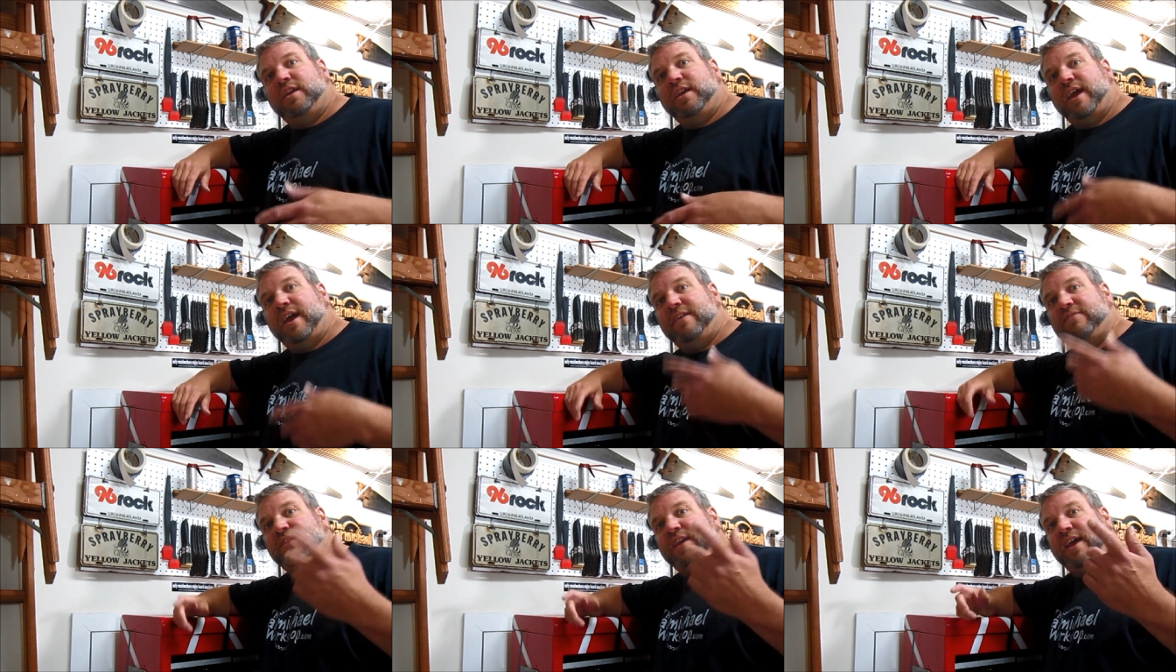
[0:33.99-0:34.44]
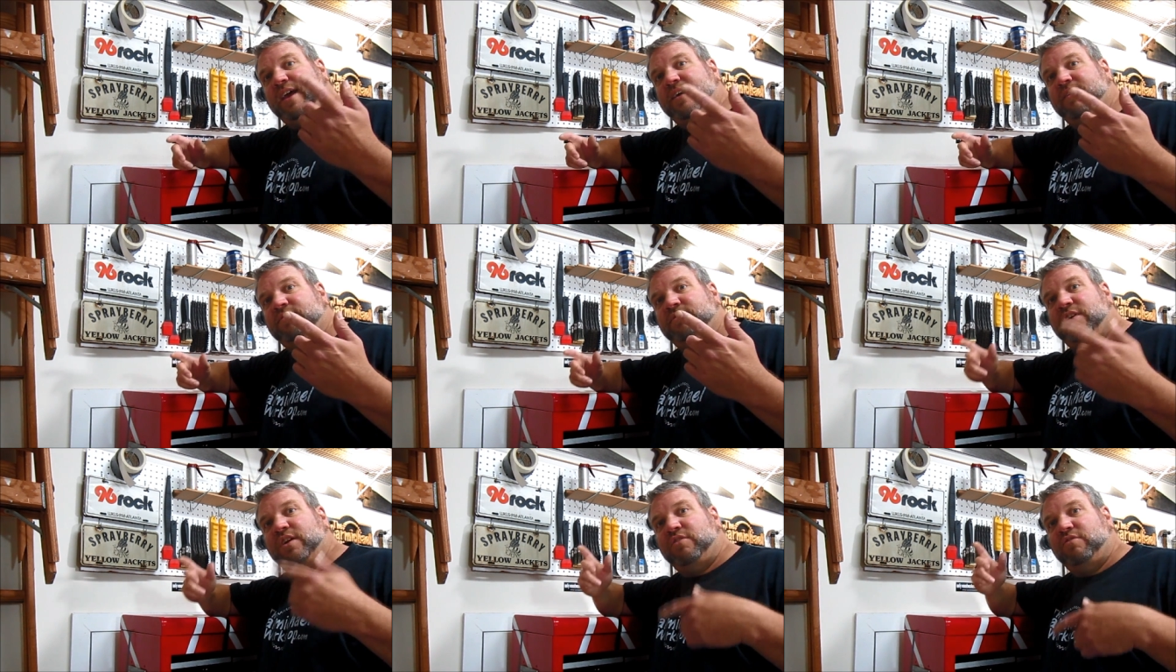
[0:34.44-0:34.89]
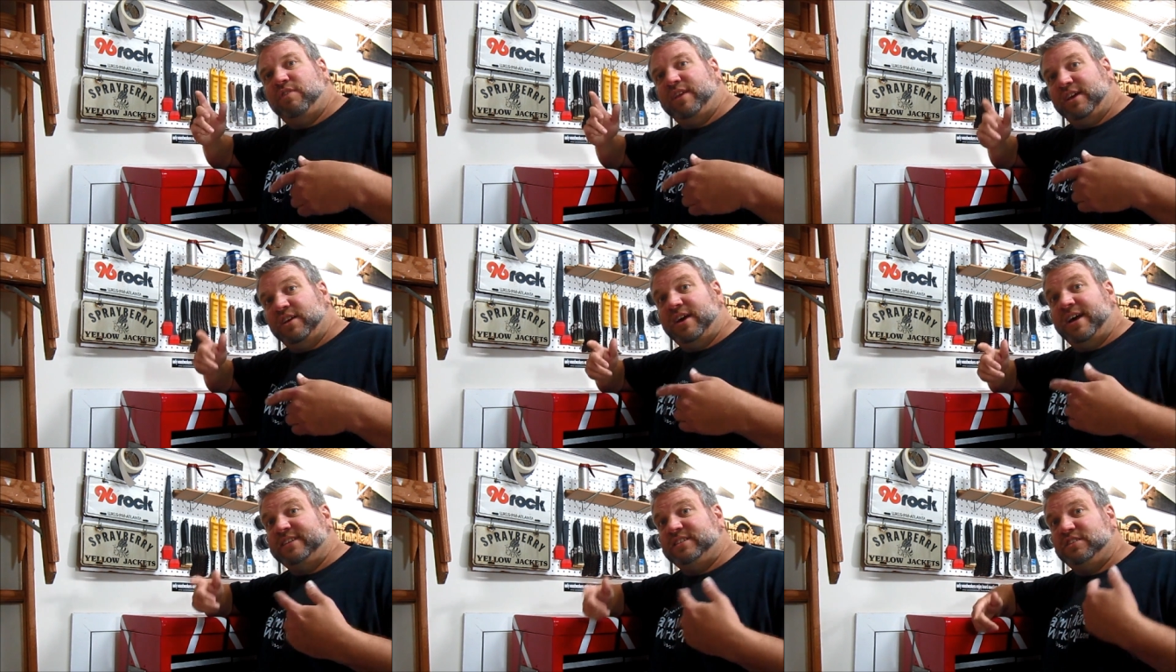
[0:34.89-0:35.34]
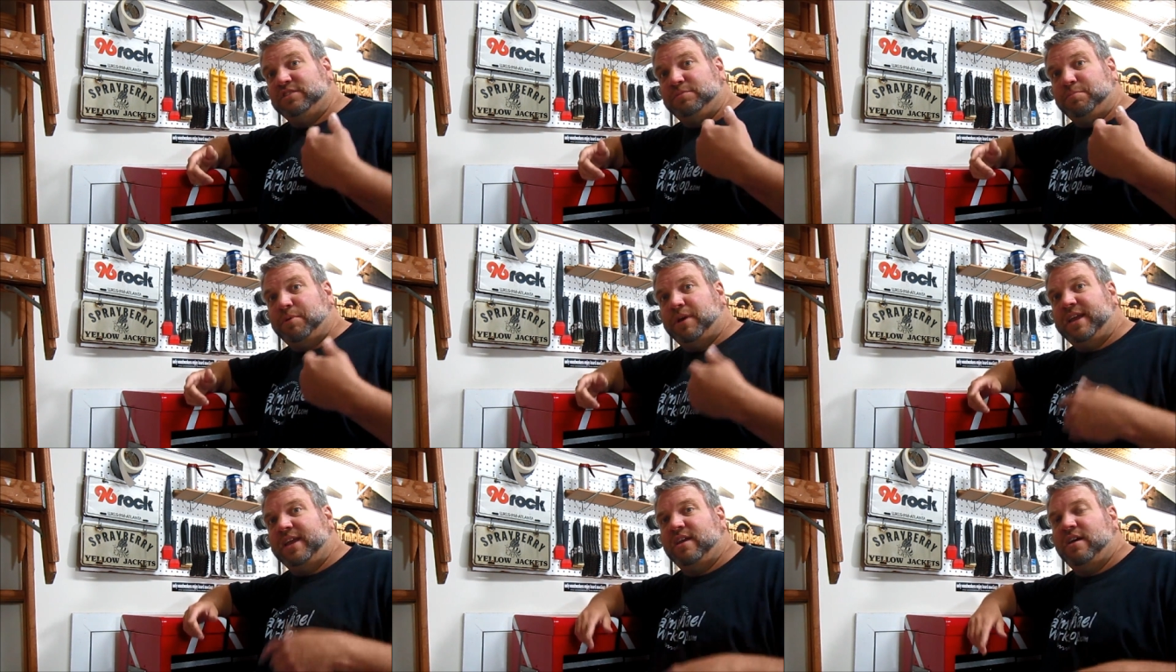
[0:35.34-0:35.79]
you have to have a real license
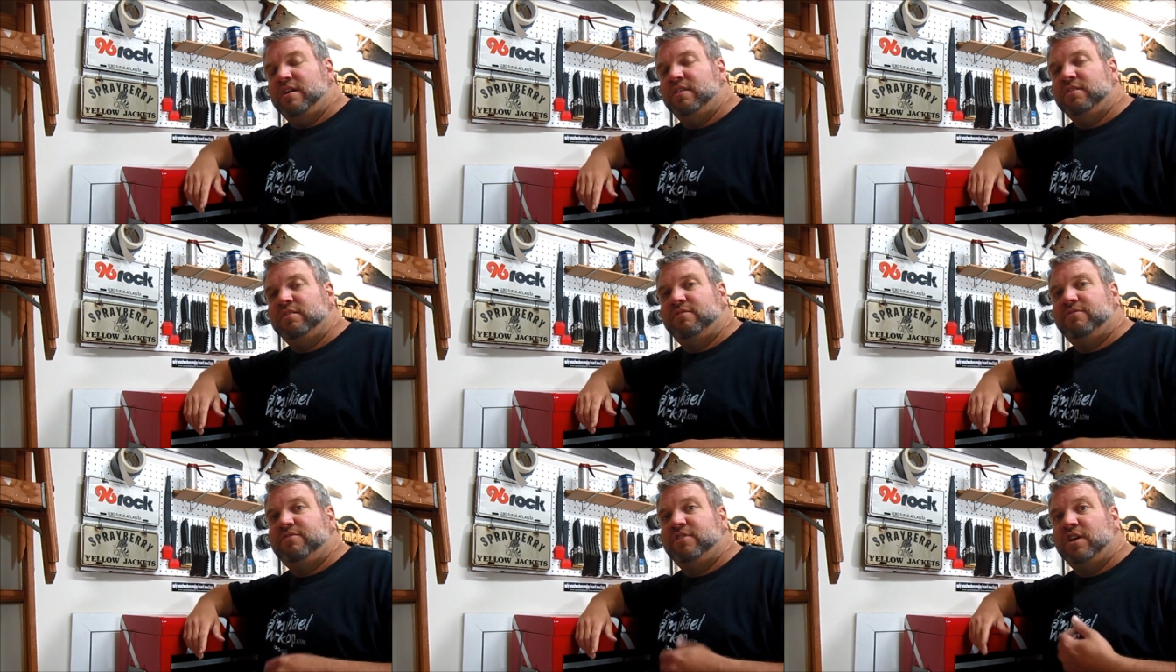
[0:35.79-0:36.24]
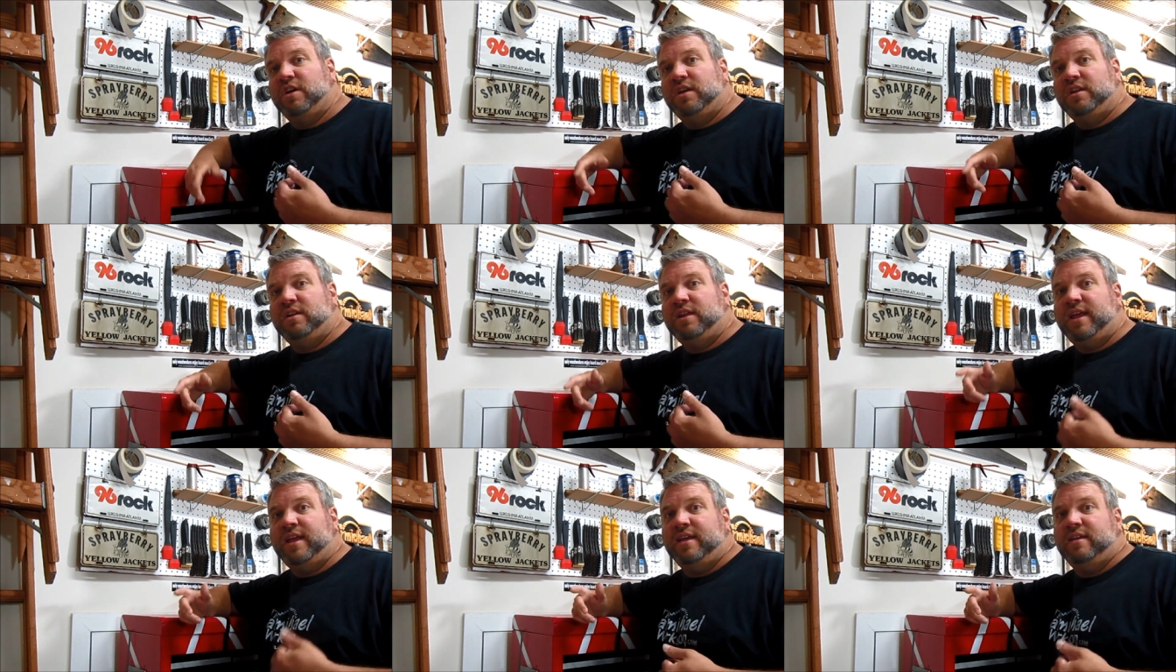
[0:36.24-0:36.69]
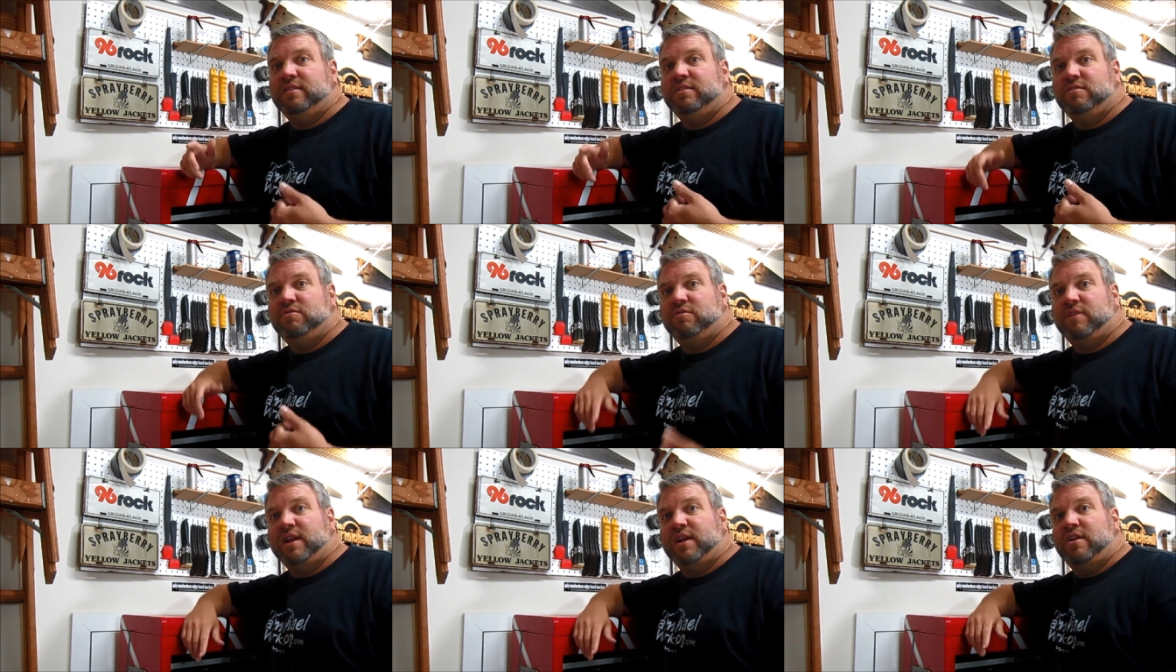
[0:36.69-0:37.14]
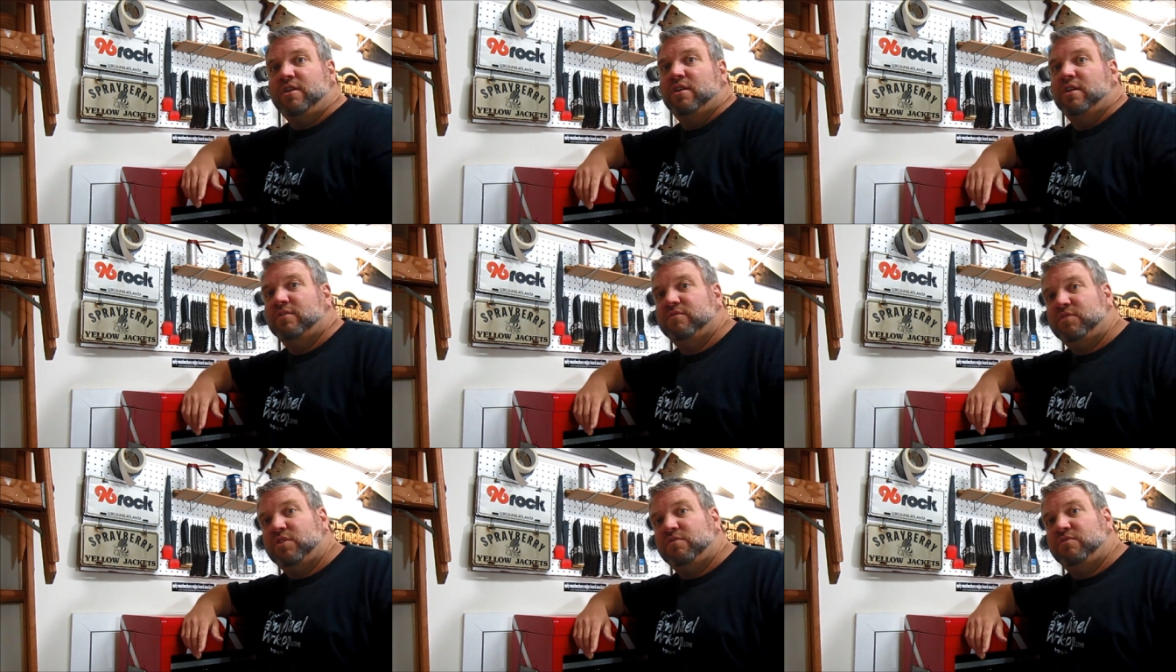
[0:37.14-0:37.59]
plate on the front and the rear
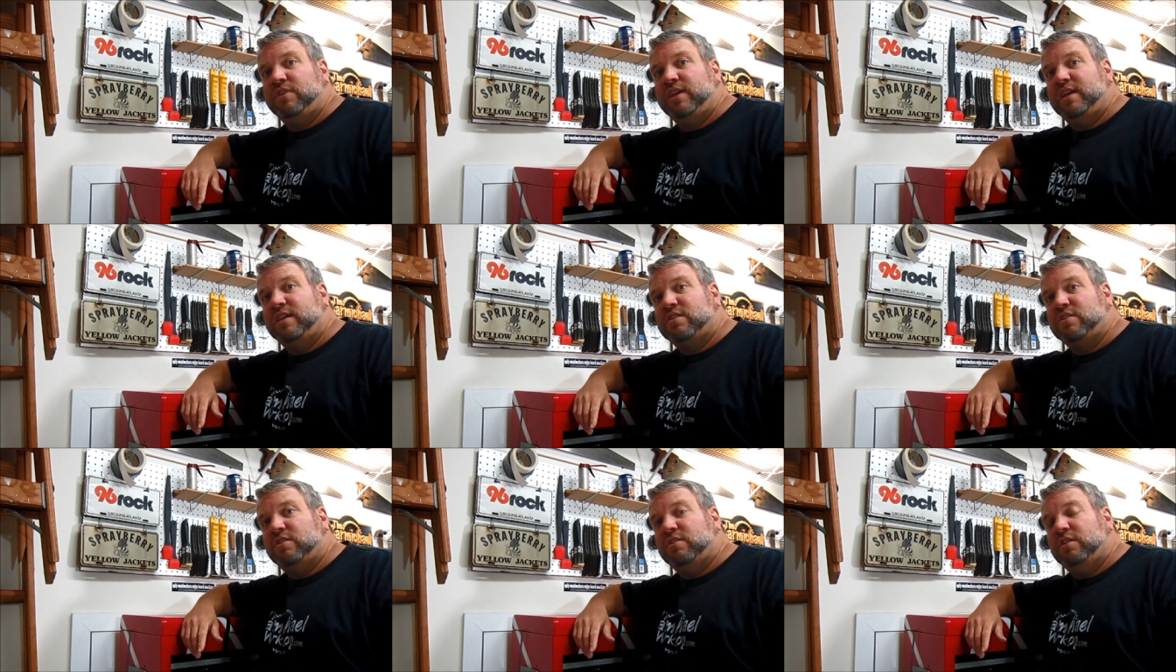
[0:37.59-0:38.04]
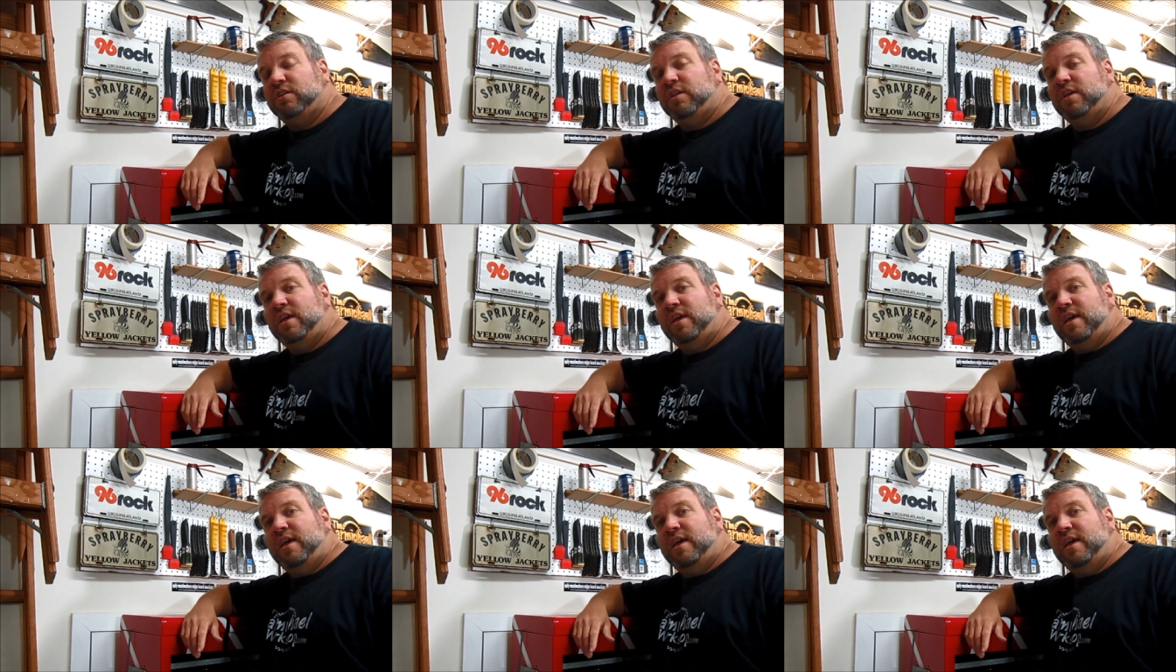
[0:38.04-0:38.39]
of your vehicle.